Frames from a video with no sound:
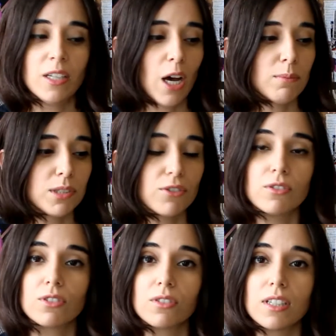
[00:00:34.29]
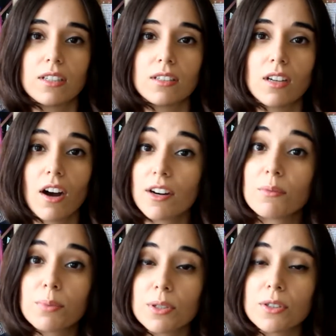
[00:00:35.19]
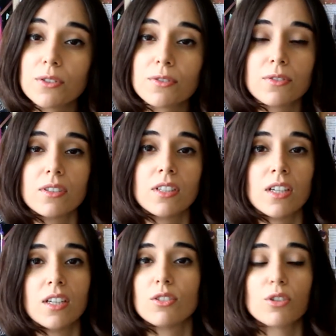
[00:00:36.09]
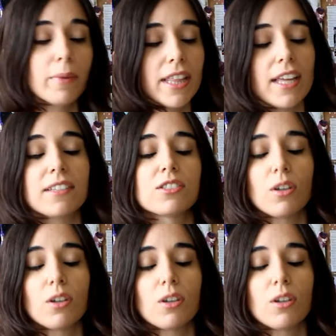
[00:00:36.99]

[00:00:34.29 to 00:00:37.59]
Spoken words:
helps your art improve, so many things.